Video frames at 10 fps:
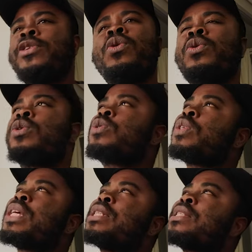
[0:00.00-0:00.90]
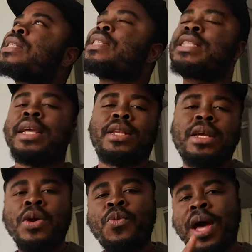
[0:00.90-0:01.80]
No, go to gate 16.
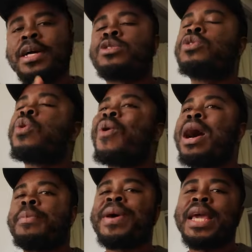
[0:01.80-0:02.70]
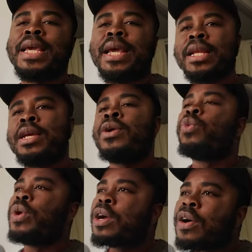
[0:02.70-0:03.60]
We had to go up again.
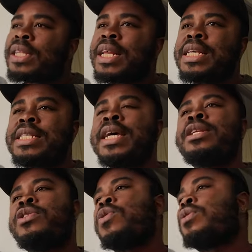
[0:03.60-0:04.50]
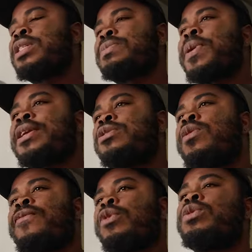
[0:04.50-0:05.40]
We got there, they said, no, this part is
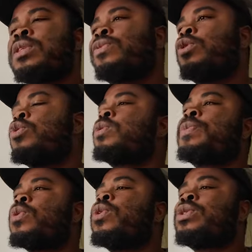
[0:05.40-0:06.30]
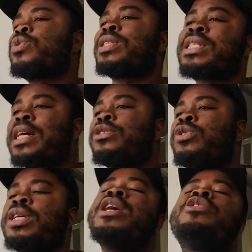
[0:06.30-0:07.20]
not for you. It's for those people going to this
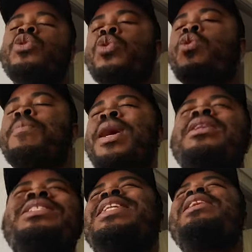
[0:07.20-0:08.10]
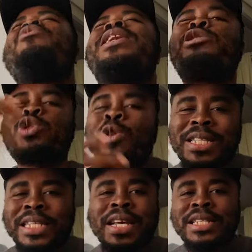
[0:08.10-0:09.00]
country. So we go back. They were
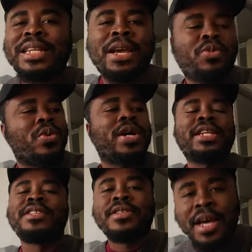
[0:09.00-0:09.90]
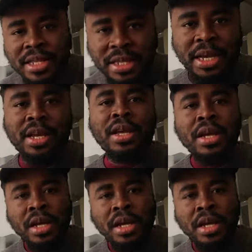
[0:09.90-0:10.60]
tossing us like we were nothing.